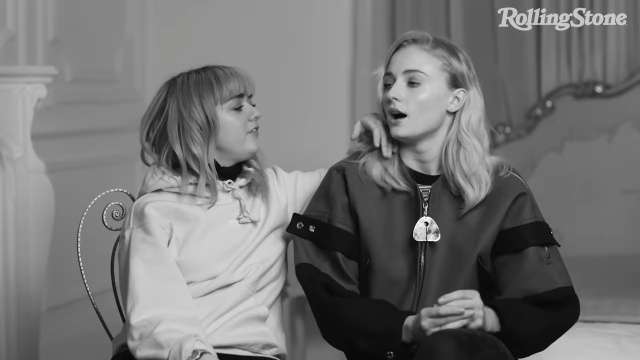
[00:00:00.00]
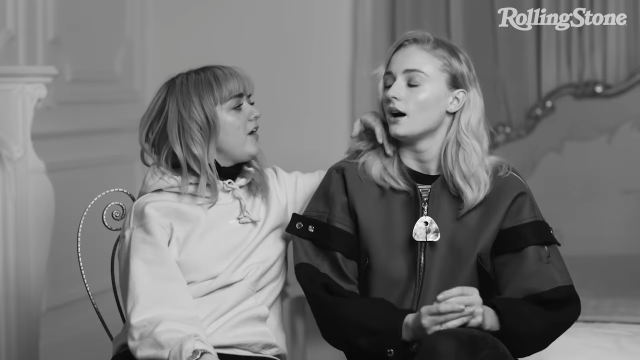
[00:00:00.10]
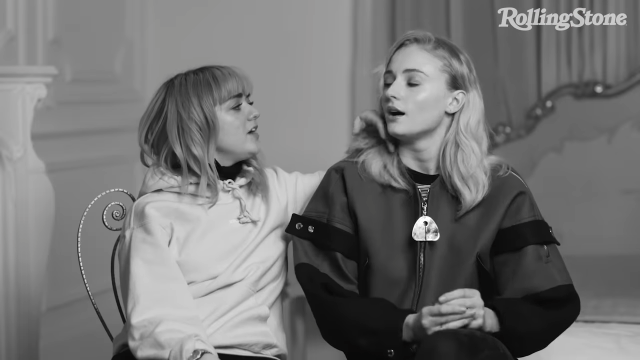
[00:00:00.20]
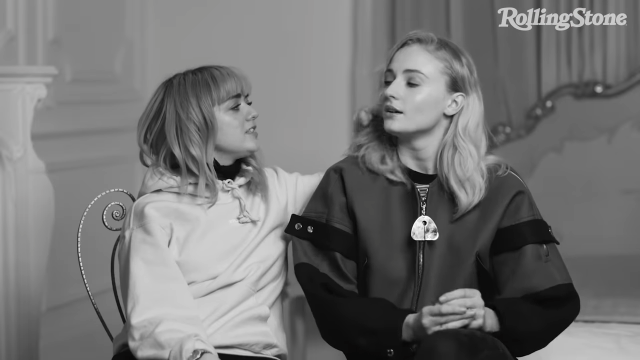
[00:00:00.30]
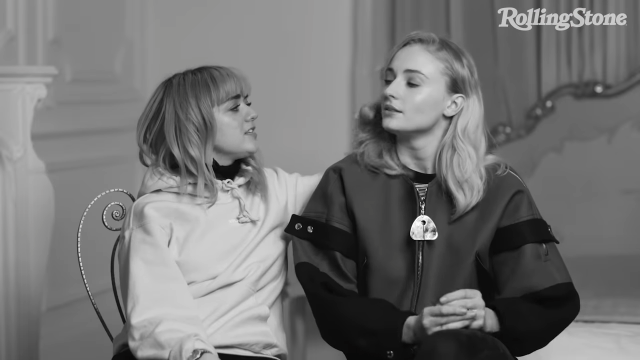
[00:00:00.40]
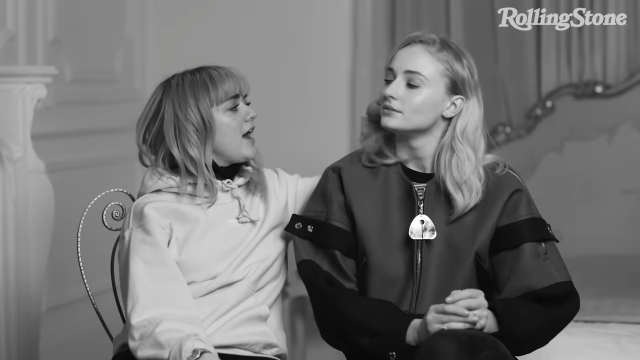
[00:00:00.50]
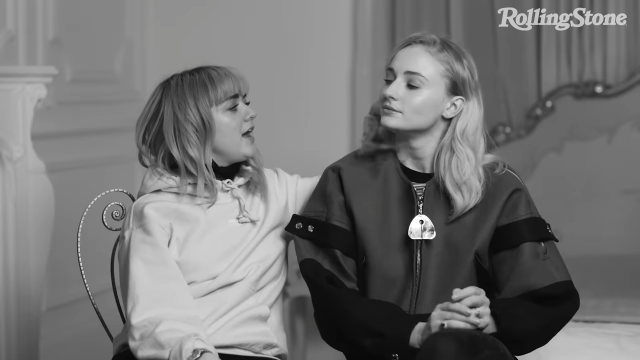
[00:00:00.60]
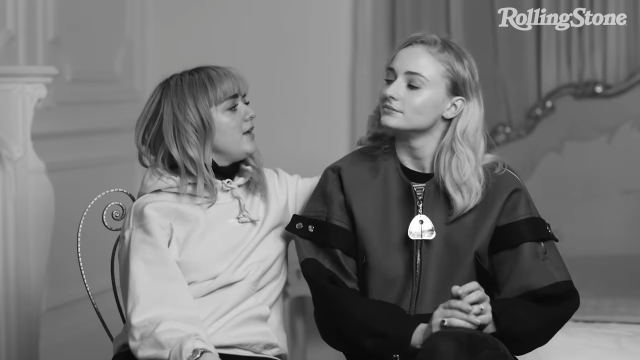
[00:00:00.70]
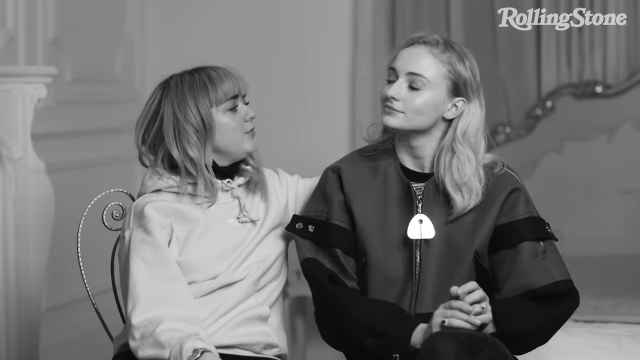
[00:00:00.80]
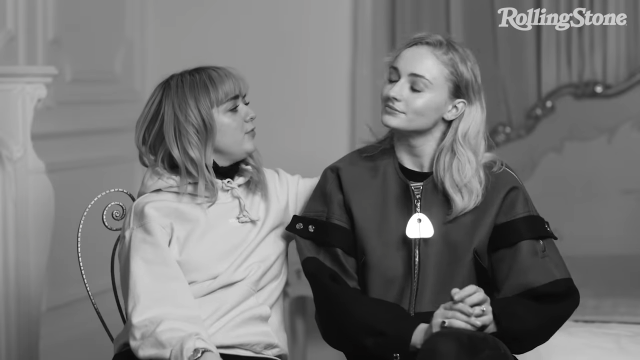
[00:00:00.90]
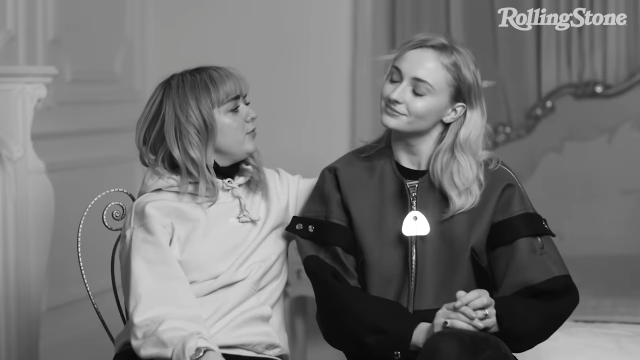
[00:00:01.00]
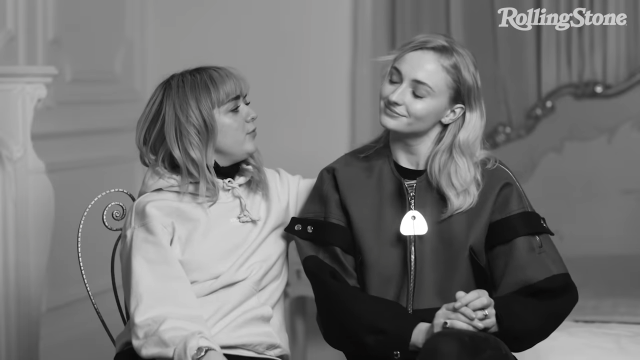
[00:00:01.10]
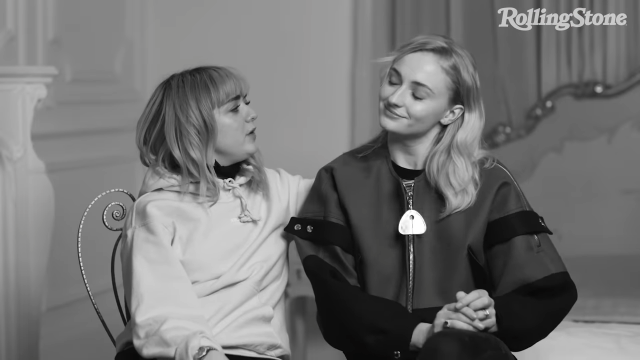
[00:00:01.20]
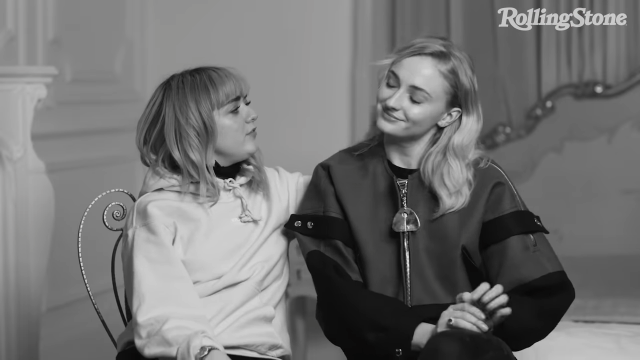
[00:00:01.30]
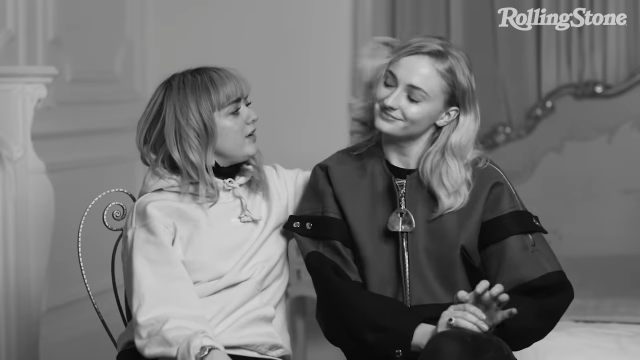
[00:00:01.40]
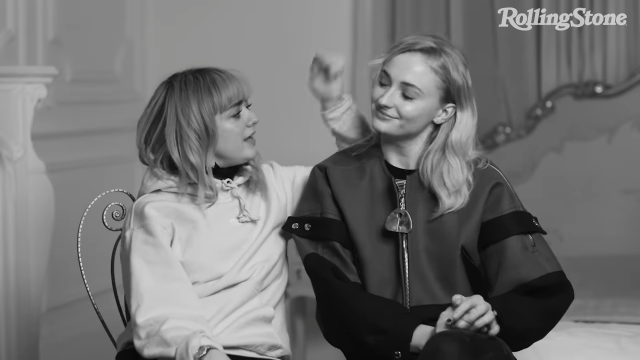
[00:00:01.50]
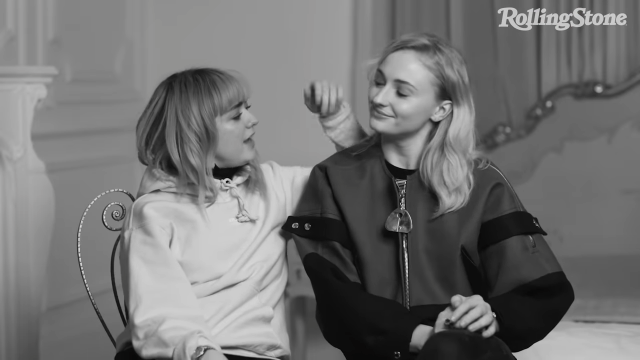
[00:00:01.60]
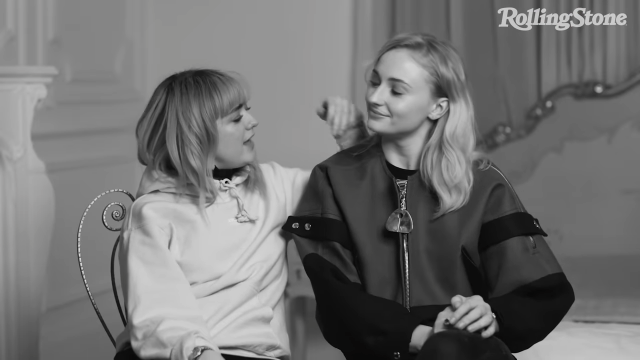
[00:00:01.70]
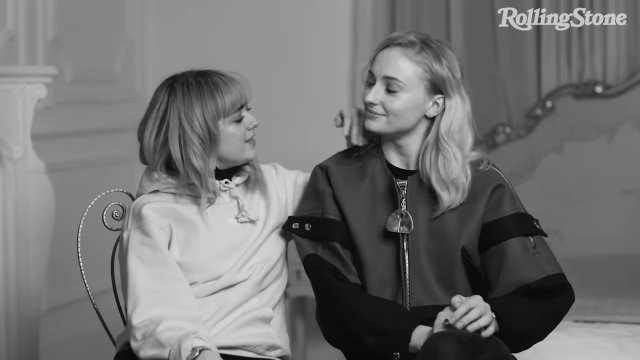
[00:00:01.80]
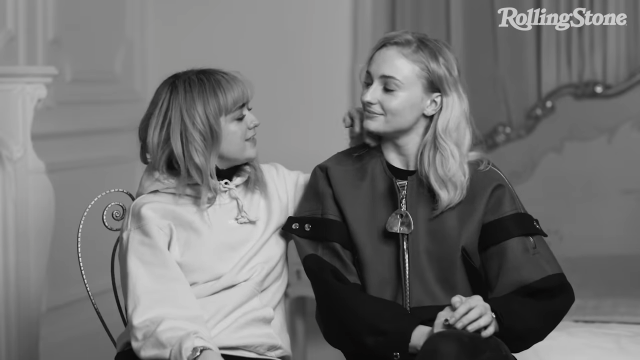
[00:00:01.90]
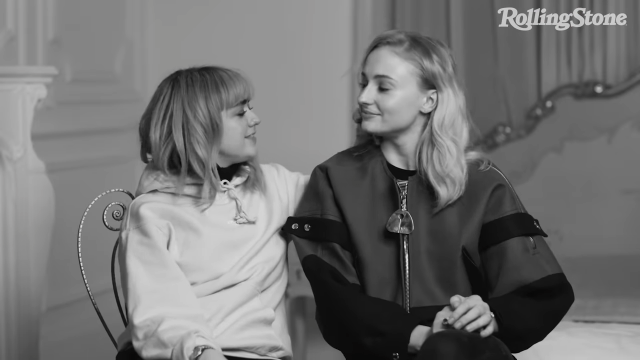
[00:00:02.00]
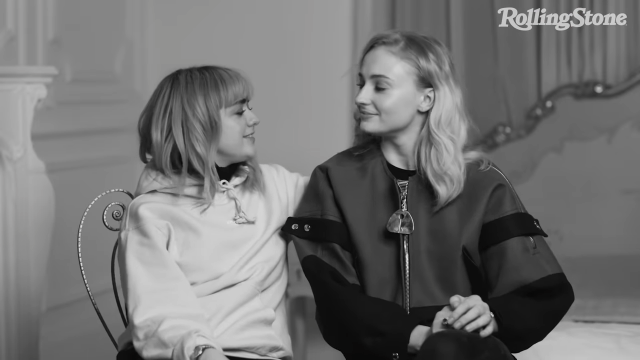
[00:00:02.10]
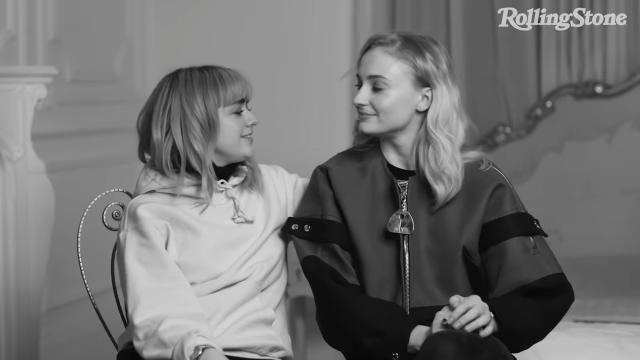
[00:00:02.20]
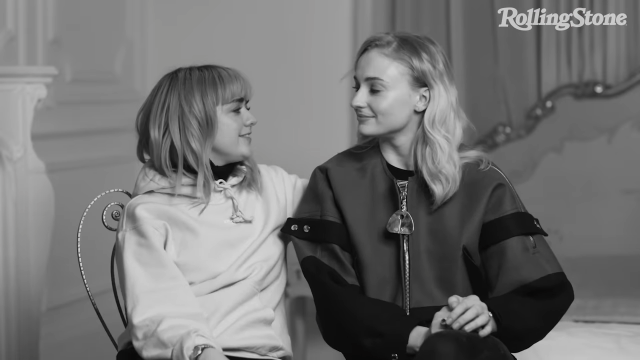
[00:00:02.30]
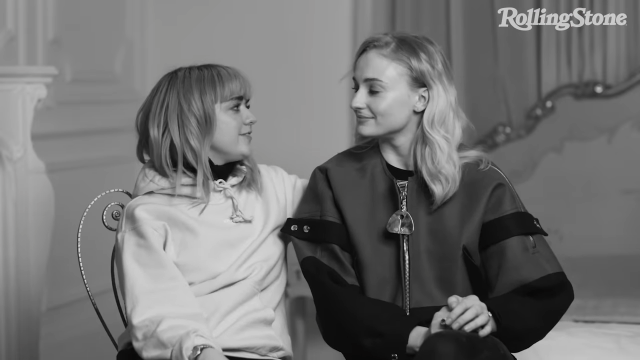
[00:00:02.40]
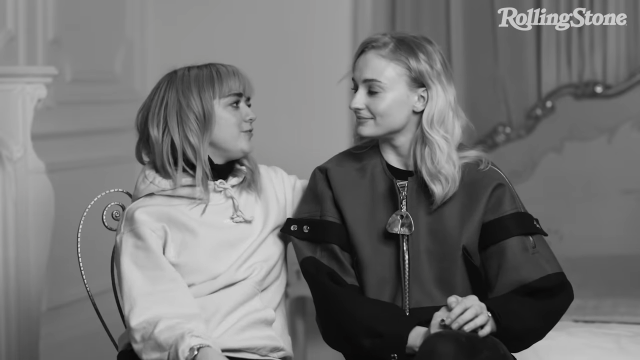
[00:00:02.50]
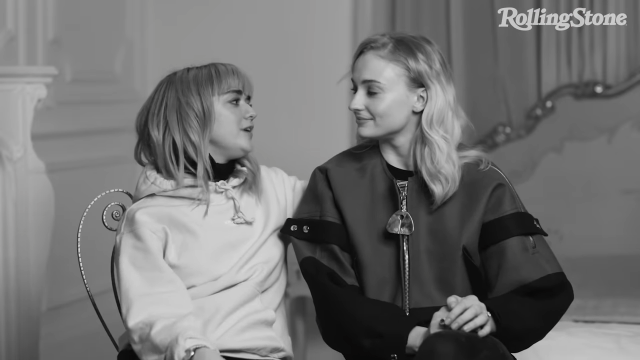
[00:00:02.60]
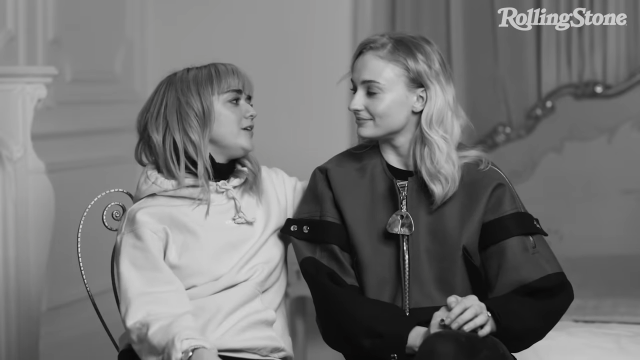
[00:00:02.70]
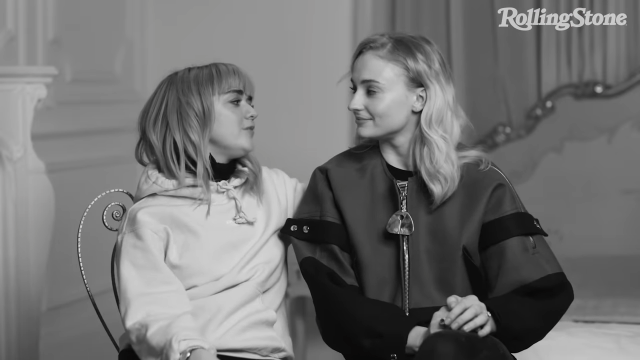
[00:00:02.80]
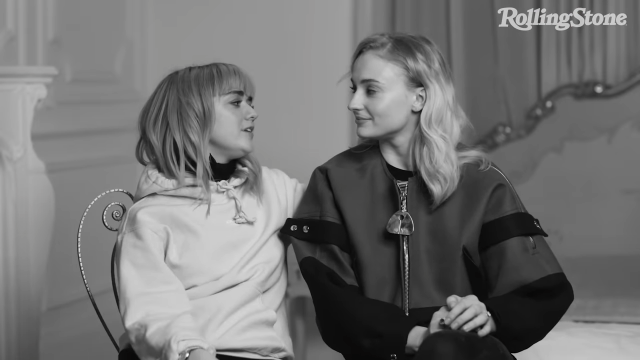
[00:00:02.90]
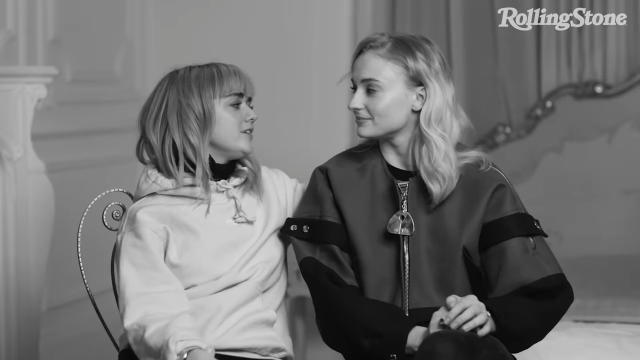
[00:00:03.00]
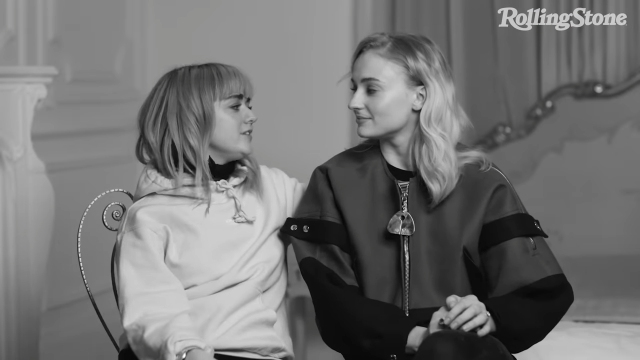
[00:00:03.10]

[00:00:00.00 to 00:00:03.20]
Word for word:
Speaker 1: first time we realised that we were